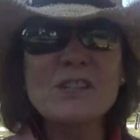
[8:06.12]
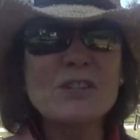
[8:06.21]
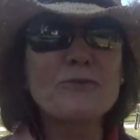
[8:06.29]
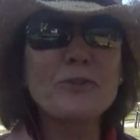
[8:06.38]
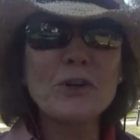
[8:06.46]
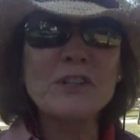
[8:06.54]
is
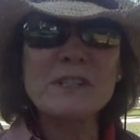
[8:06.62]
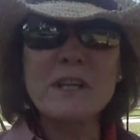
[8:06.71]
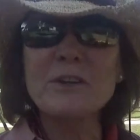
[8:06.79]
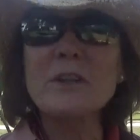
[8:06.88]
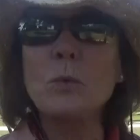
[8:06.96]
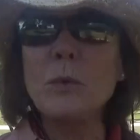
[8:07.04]
the first
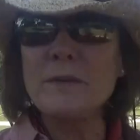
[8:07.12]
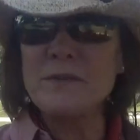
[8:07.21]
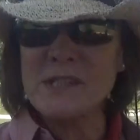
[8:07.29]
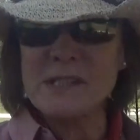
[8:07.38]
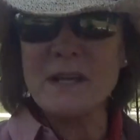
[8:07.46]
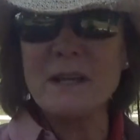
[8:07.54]
year that we've
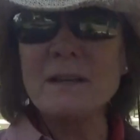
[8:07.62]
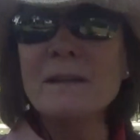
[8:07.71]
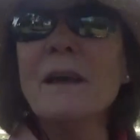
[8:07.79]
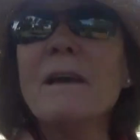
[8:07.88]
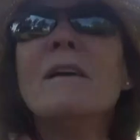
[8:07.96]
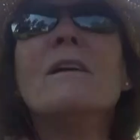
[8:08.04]
seen
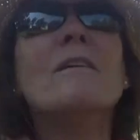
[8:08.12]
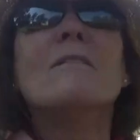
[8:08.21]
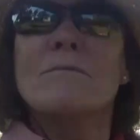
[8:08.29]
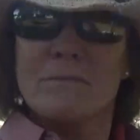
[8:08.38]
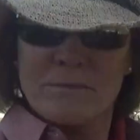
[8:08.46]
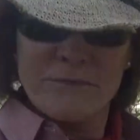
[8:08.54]

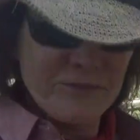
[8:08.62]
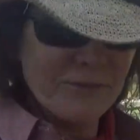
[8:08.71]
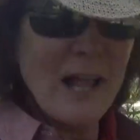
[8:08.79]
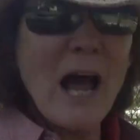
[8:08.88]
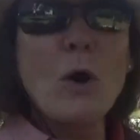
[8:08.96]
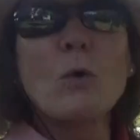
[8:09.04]

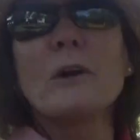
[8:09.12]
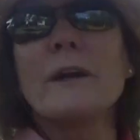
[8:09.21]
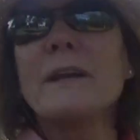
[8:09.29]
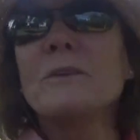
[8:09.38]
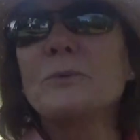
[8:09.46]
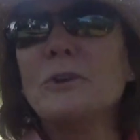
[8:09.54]

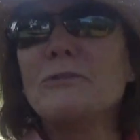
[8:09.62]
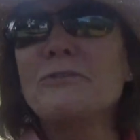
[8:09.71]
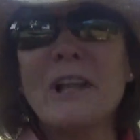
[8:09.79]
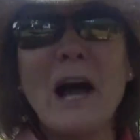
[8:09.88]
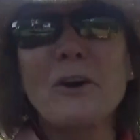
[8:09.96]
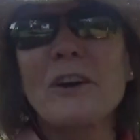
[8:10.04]
flowering, real
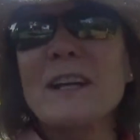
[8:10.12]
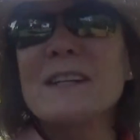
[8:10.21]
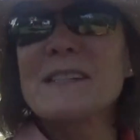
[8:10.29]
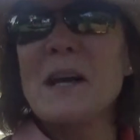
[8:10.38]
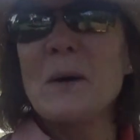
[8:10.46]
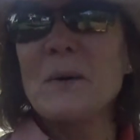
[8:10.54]
flowering.
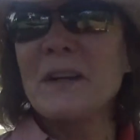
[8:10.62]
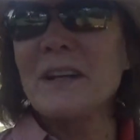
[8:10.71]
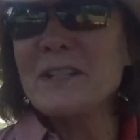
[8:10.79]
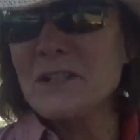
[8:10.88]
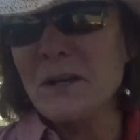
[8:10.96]
So it